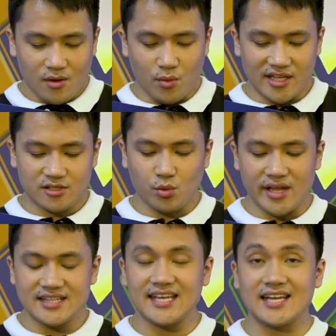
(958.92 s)
What
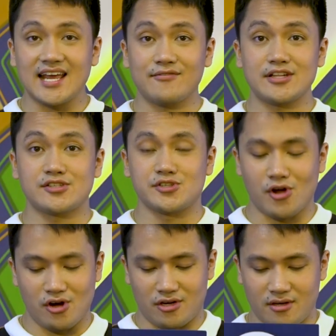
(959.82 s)
2011
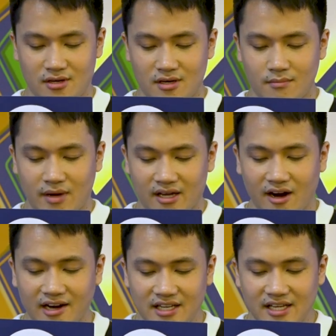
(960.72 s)
song by
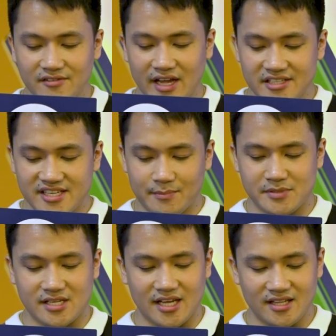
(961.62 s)
Carly Rae
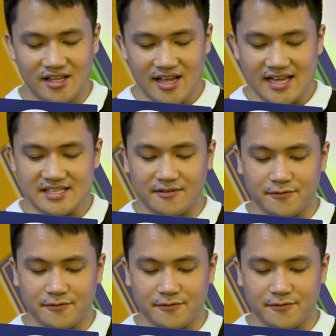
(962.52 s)
Jepsen is the